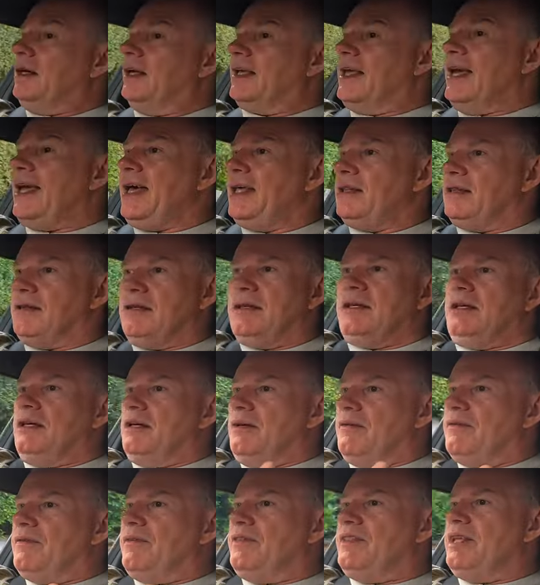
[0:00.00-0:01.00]
Again,
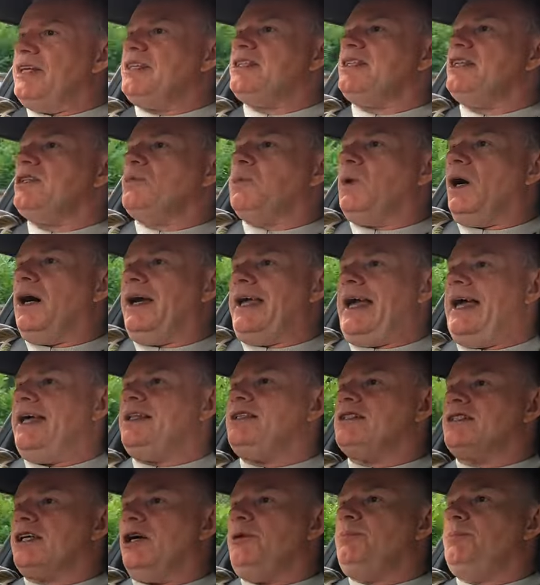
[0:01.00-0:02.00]
this is why
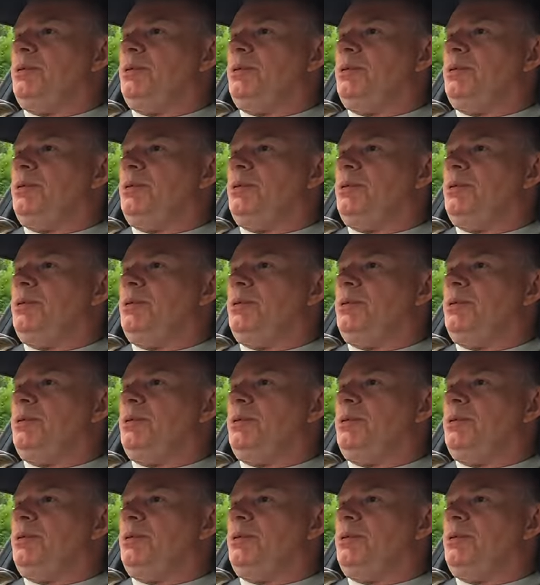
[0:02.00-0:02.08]
Enzo